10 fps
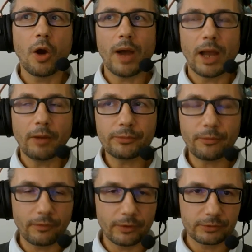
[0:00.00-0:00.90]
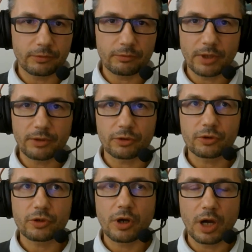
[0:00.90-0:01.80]
Oh, I was referring to a rather
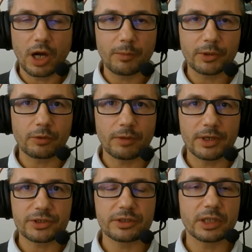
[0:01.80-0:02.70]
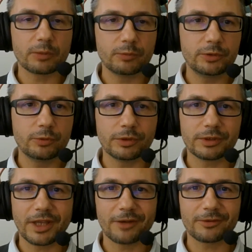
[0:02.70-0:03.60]
common question that we do
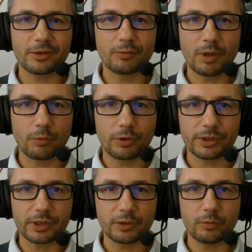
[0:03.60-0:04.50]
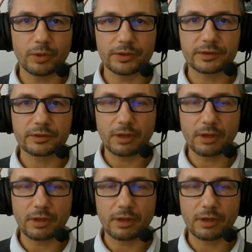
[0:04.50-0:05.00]
encounter while working with